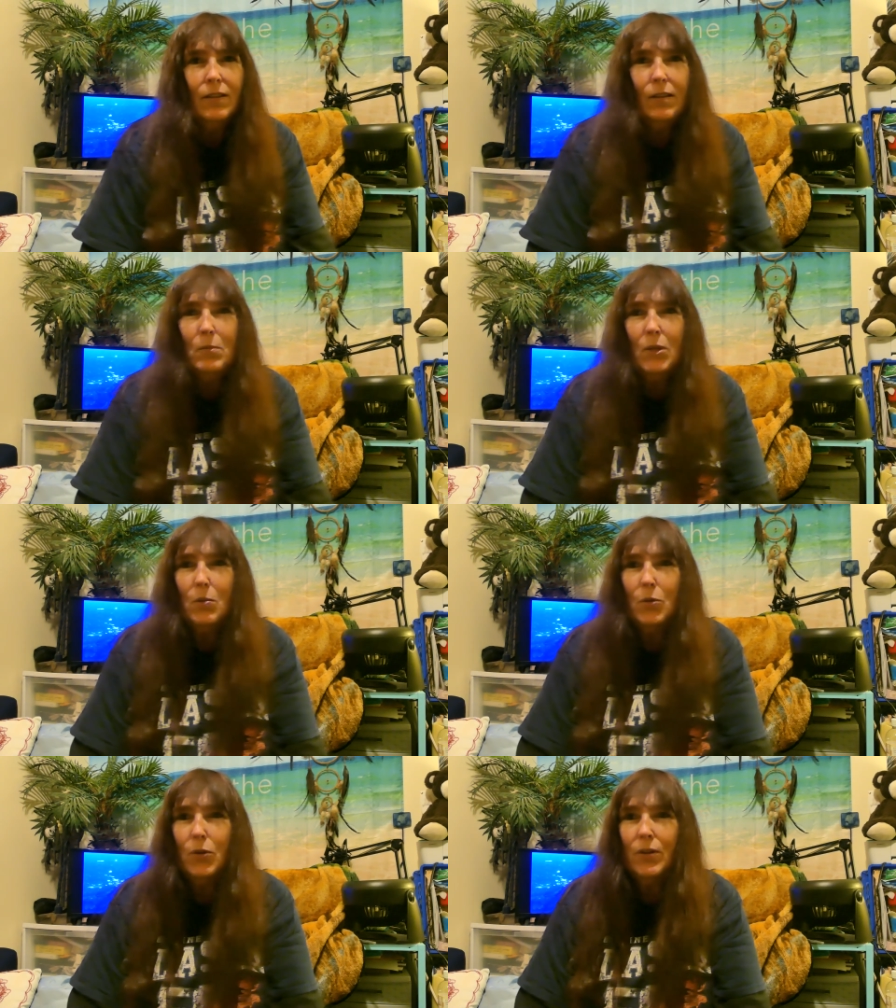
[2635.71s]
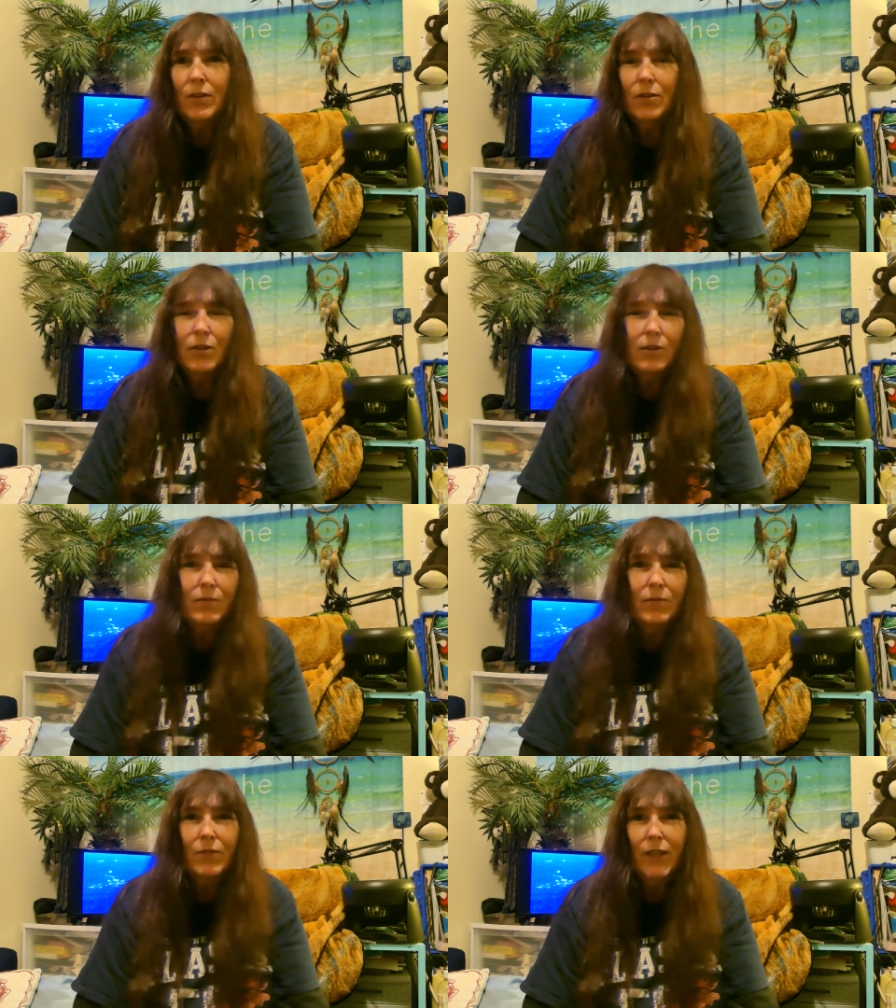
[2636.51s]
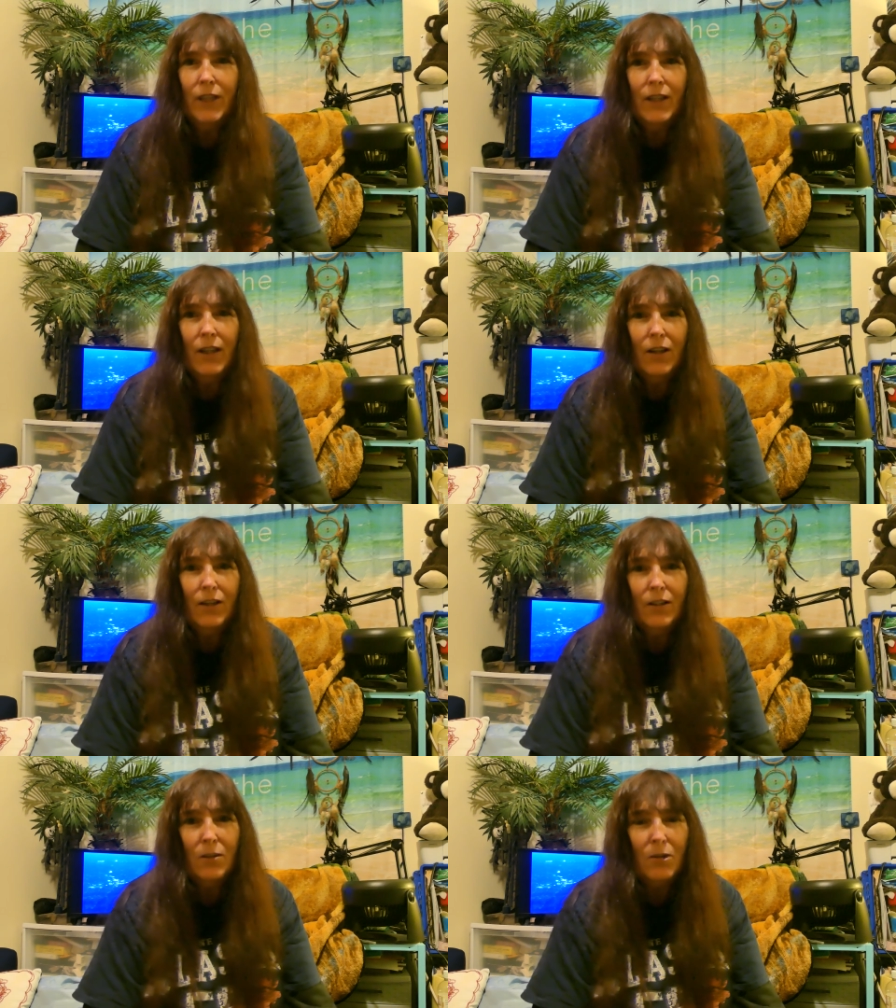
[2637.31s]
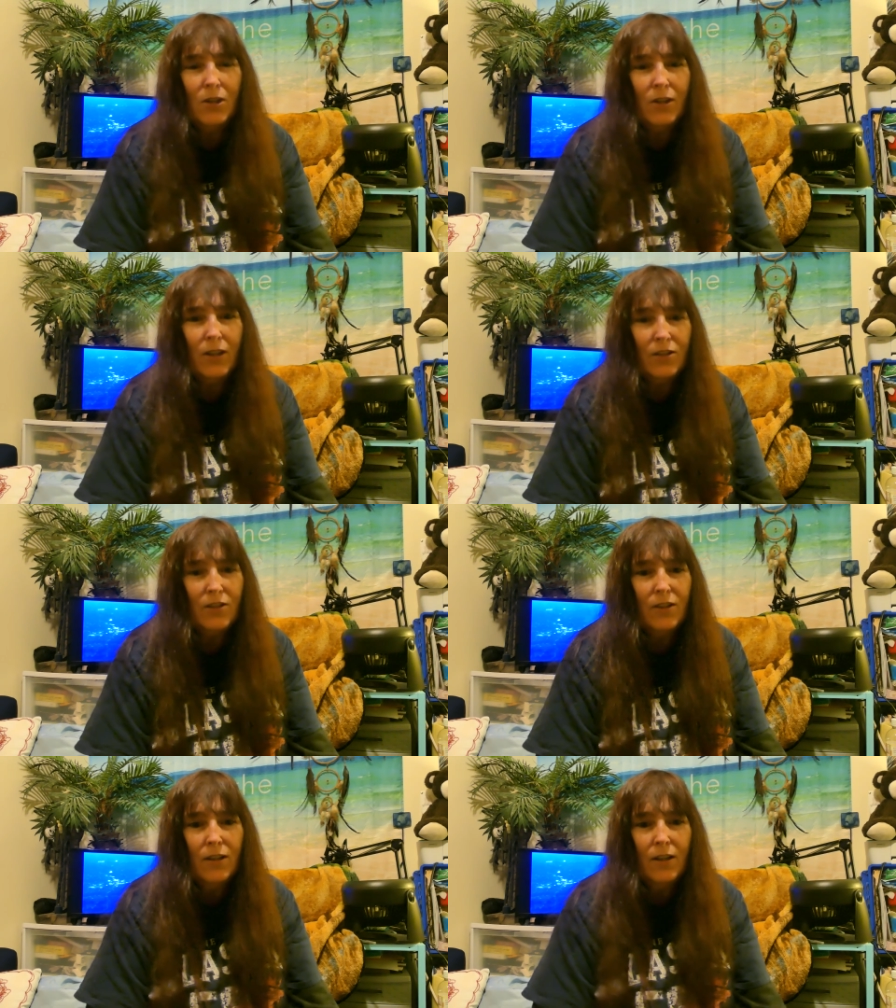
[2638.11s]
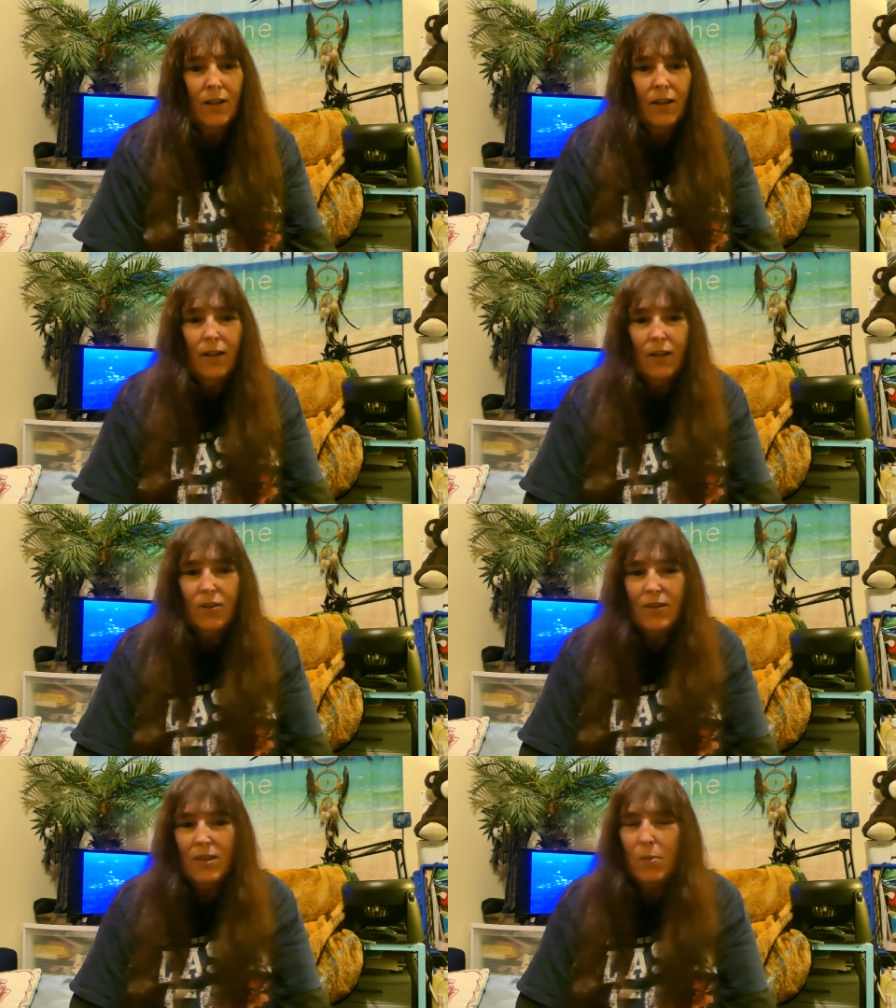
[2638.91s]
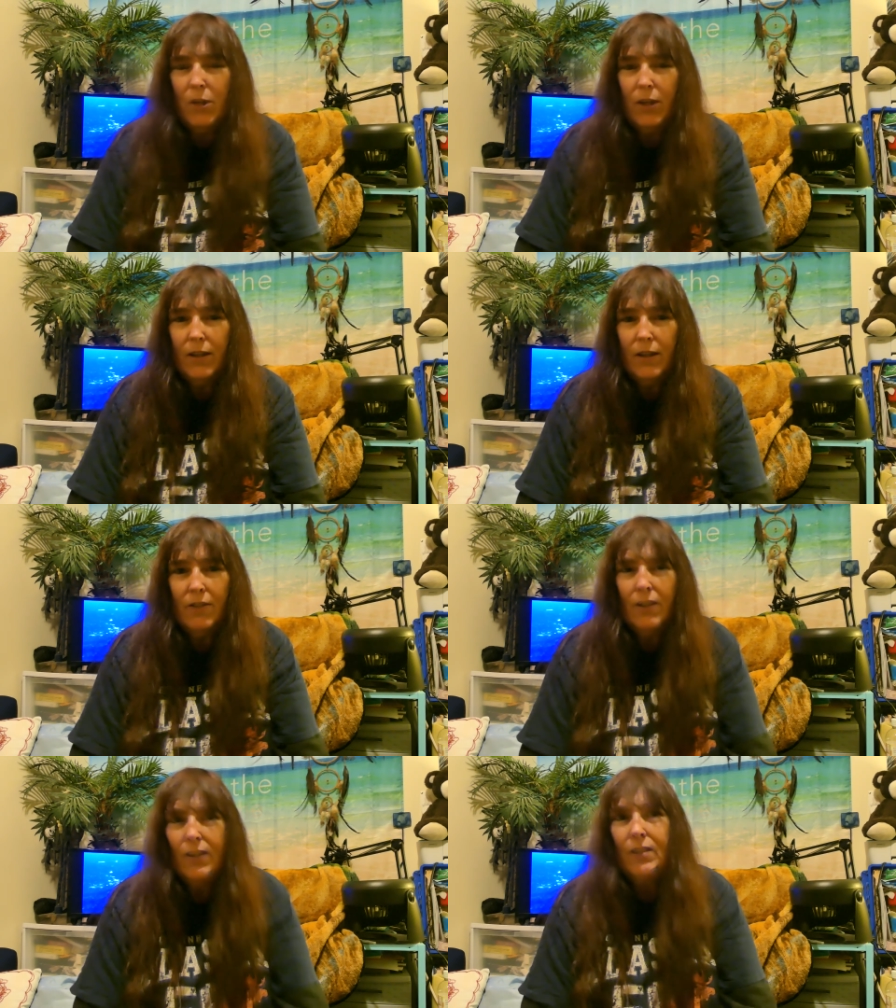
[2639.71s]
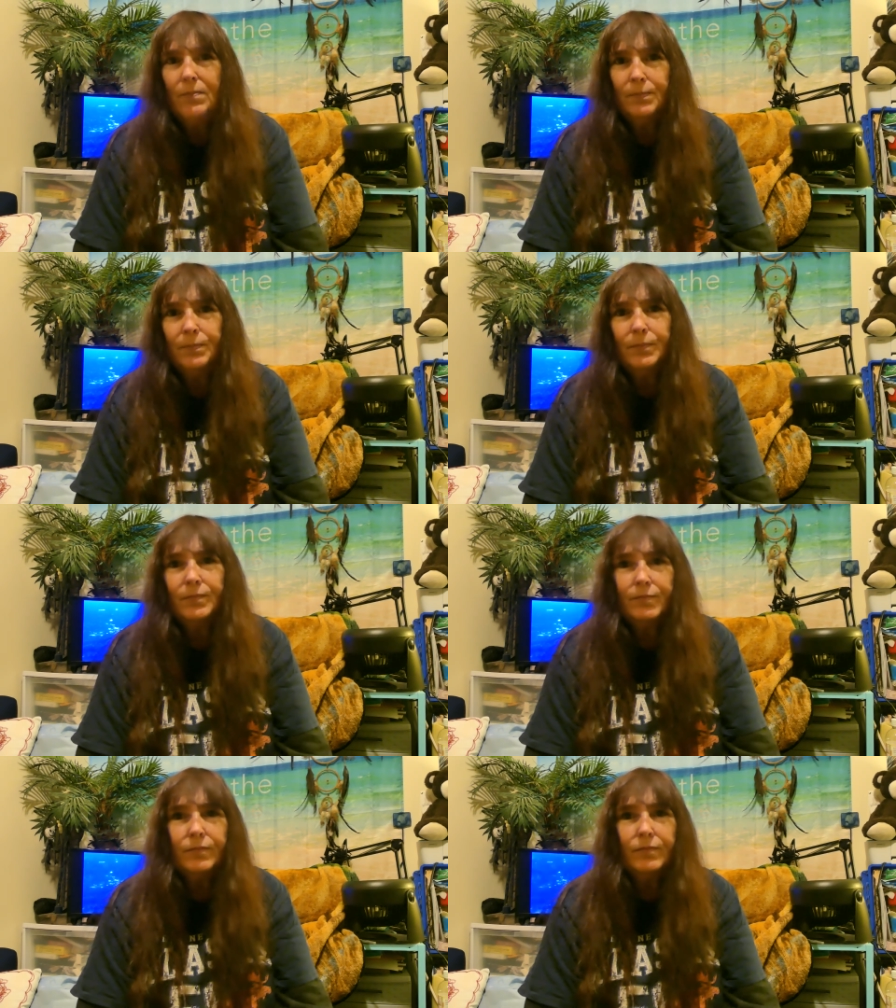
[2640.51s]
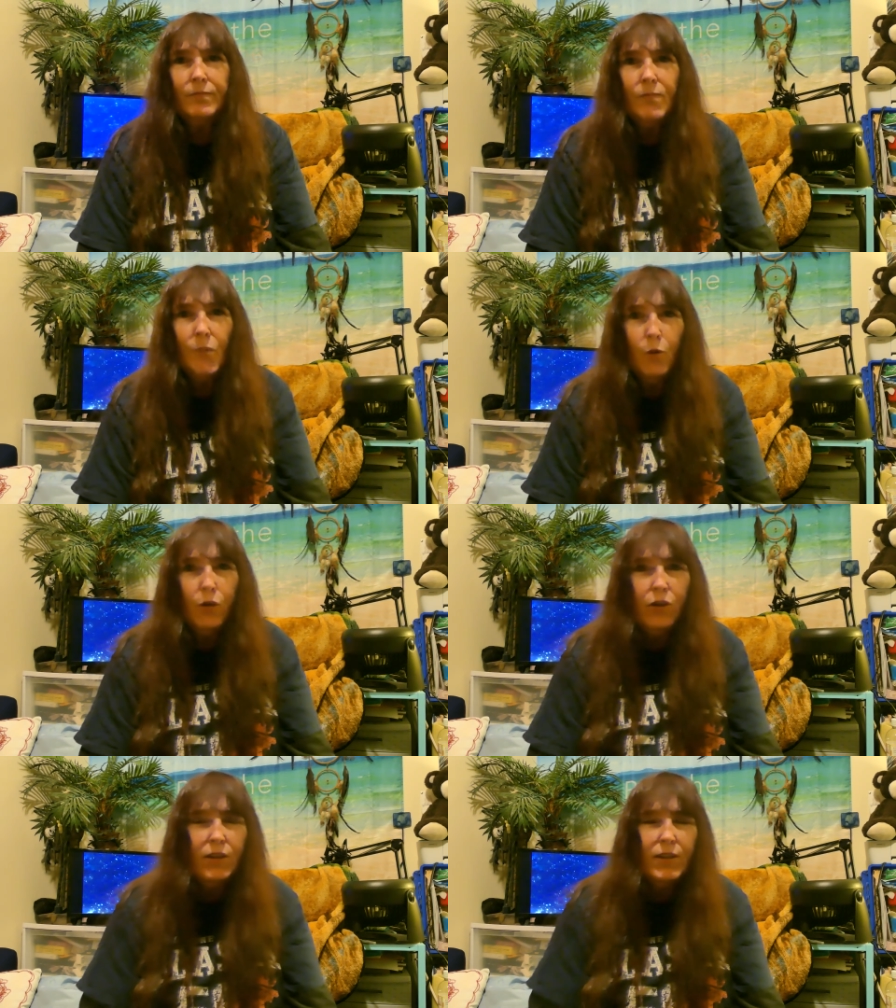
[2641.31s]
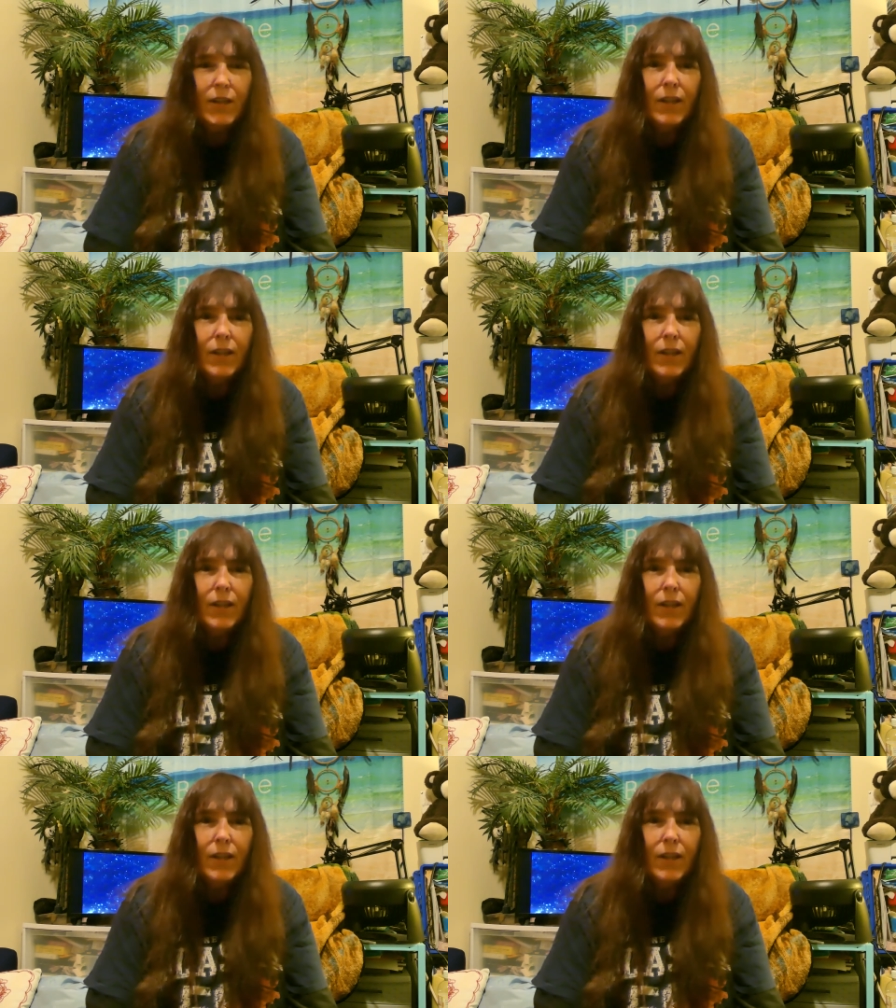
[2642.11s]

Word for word: um, airport or landing area there where you can actually catch a seaplane and everything or you can take